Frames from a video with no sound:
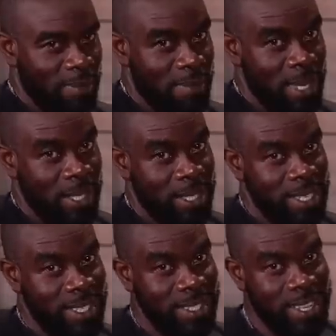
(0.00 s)
Mitch
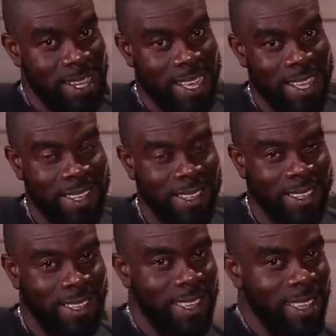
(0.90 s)
the singer.
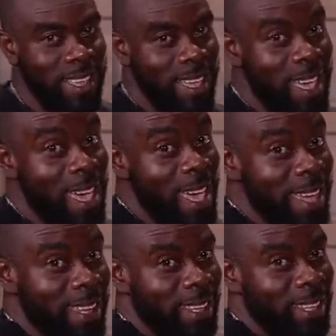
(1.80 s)

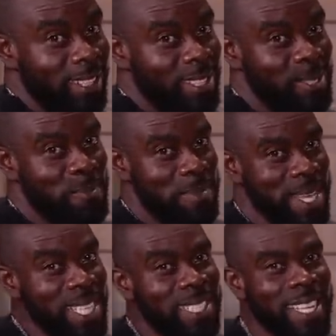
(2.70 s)
Hey, it's
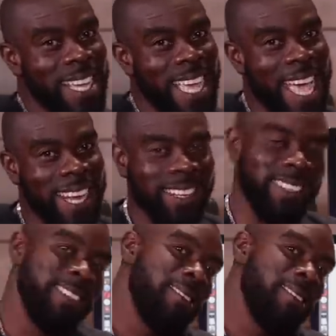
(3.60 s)
Mitch again.